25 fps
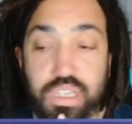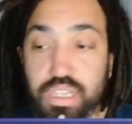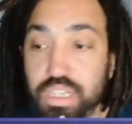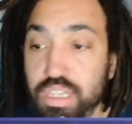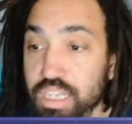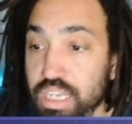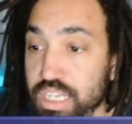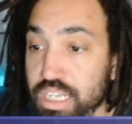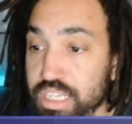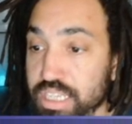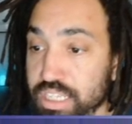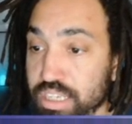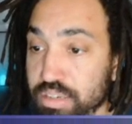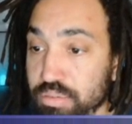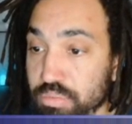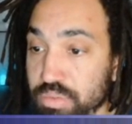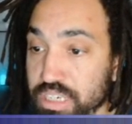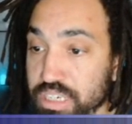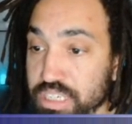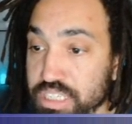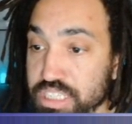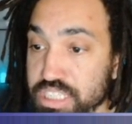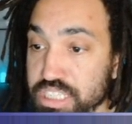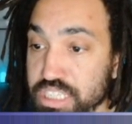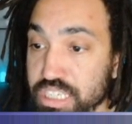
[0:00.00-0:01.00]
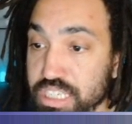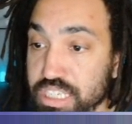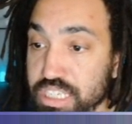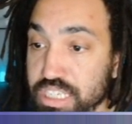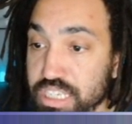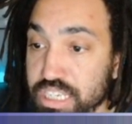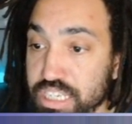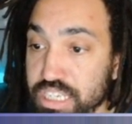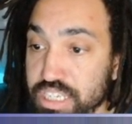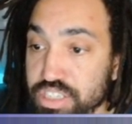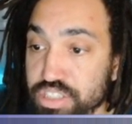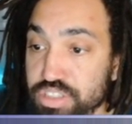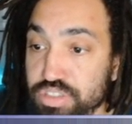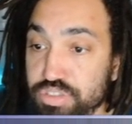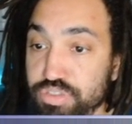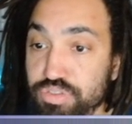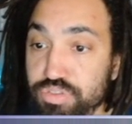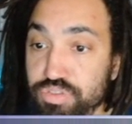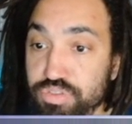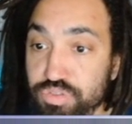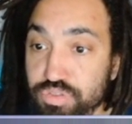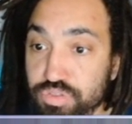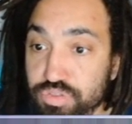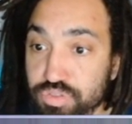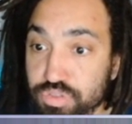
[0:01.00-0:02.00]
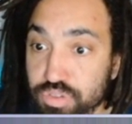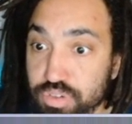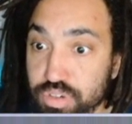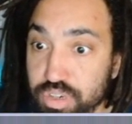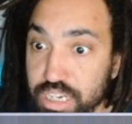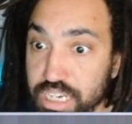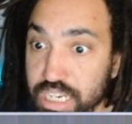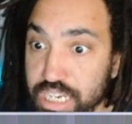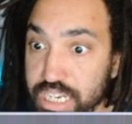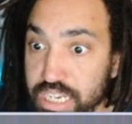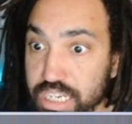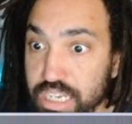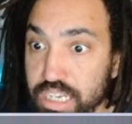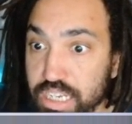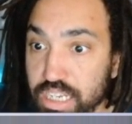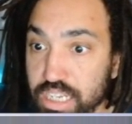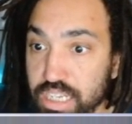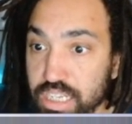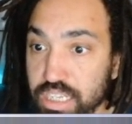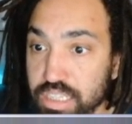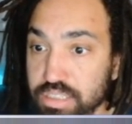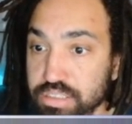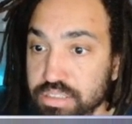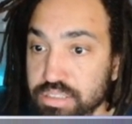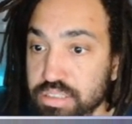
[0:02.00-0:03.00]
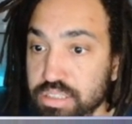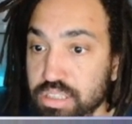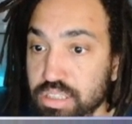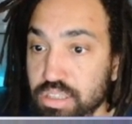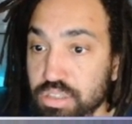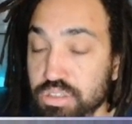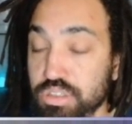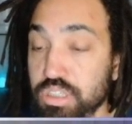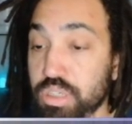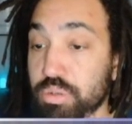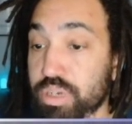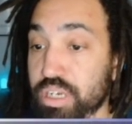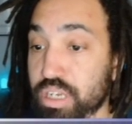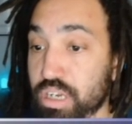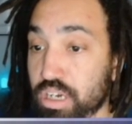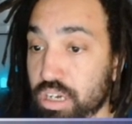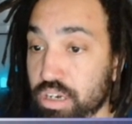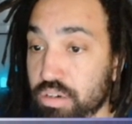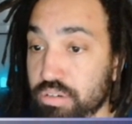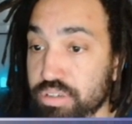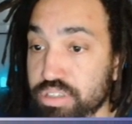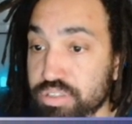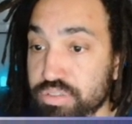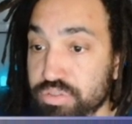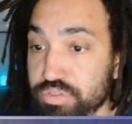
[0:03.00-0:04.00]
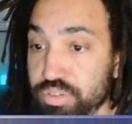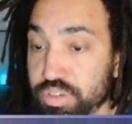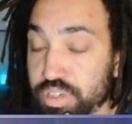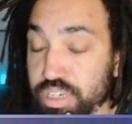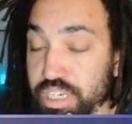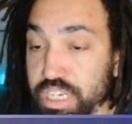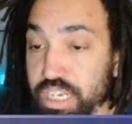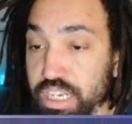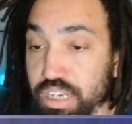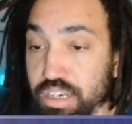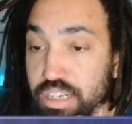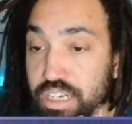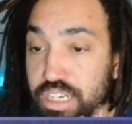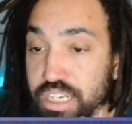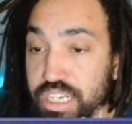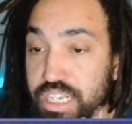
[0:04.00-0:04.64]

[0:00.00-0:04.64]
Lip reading: And then when T is 3, or sorry, when R is 3, I'm going to